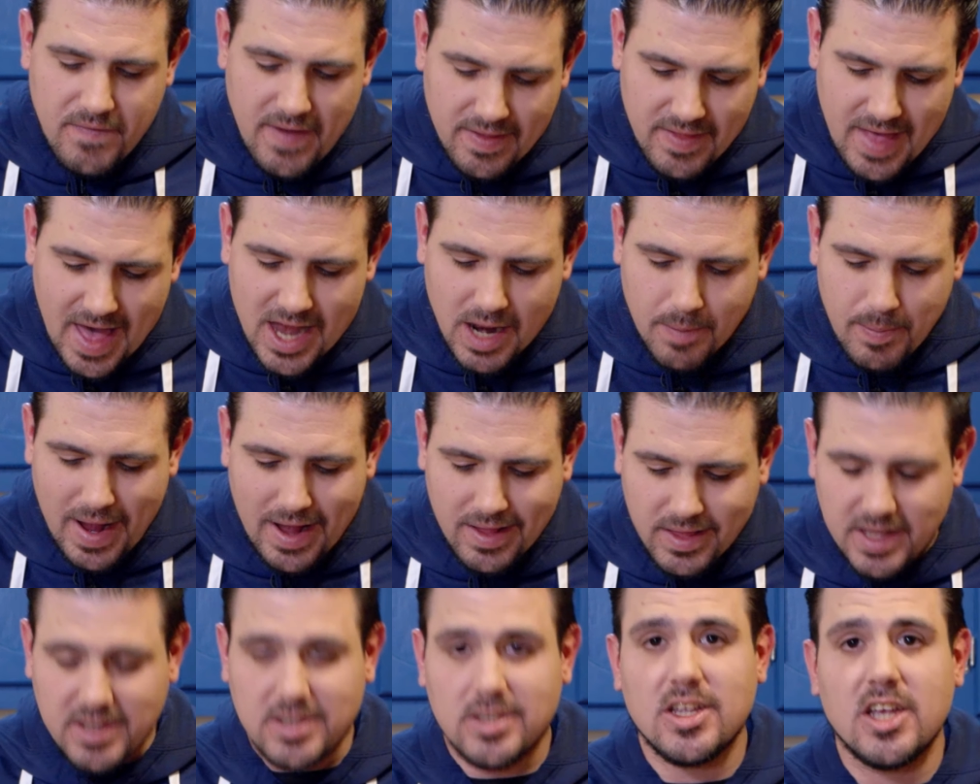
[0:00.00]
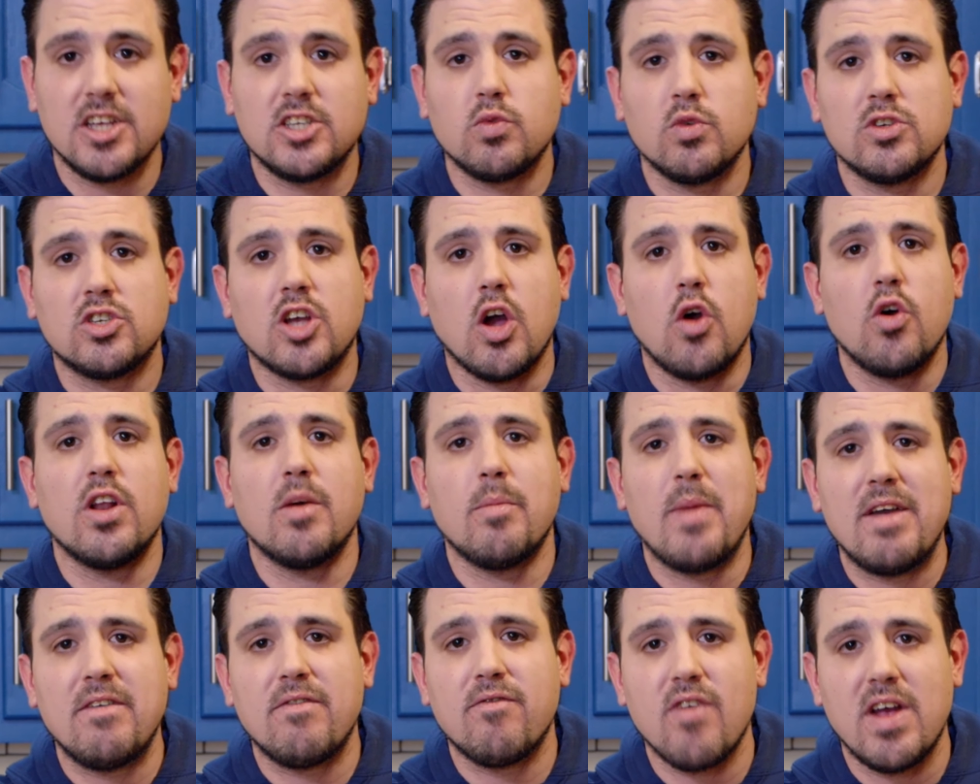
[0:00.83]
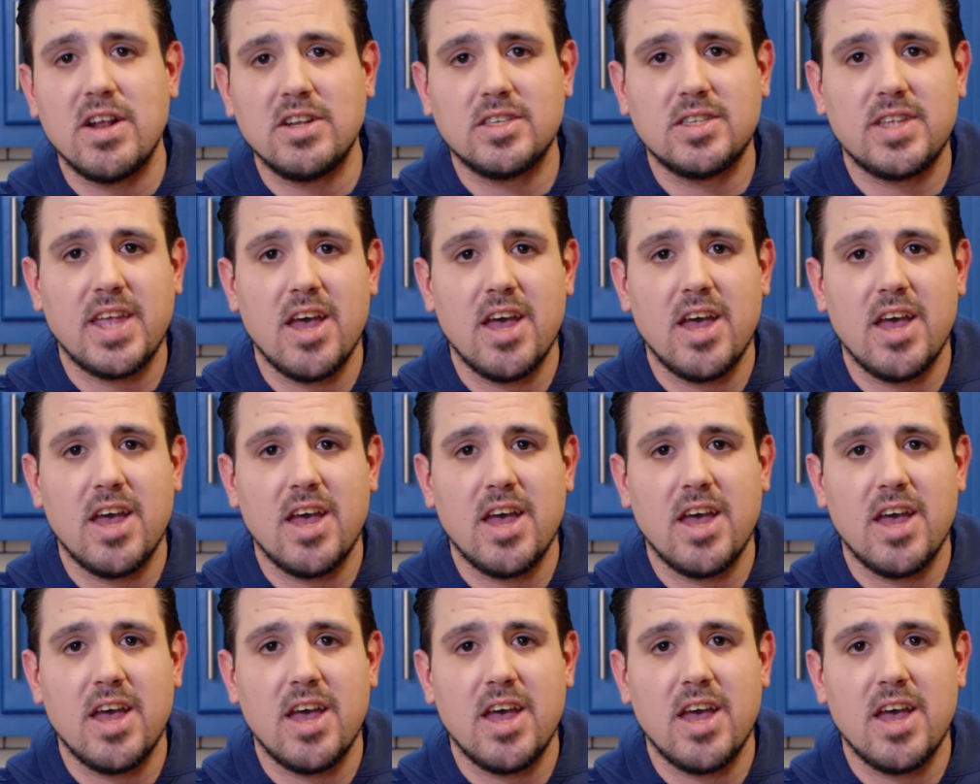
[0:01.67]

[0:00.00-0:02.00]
I found out about this dish was going to my friend's